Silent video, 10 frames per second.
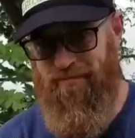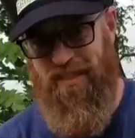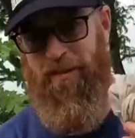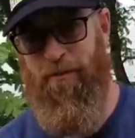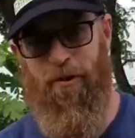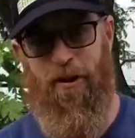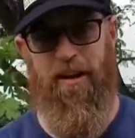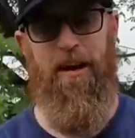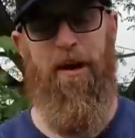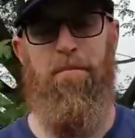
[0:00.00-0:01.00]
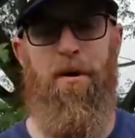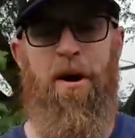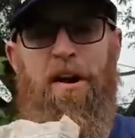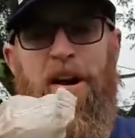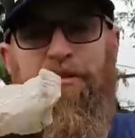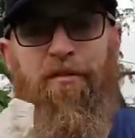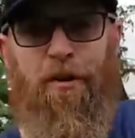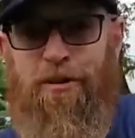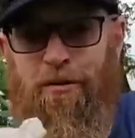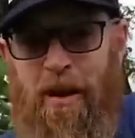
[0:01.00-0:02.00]
didn't work, but as
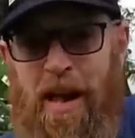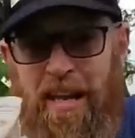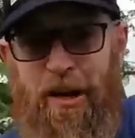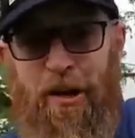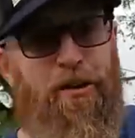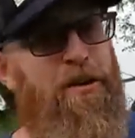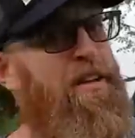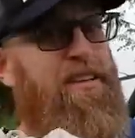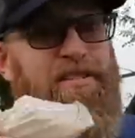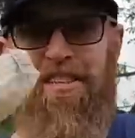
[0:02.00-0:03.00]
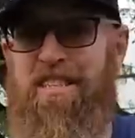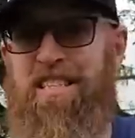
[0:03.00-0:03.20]
far as a rain kilt, this